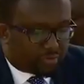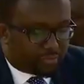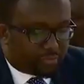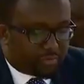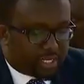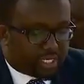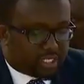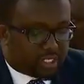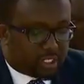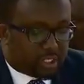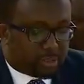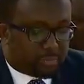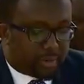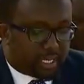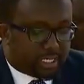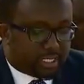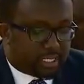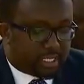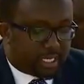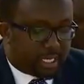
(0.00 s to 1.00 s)
of Ministers
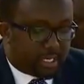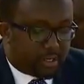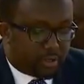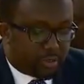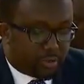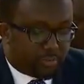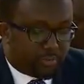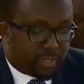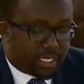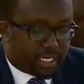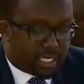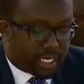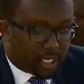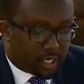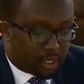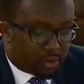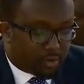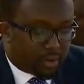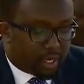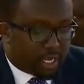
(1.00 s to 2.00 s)
passed a new media
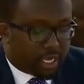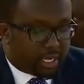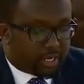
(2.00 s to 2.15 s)
law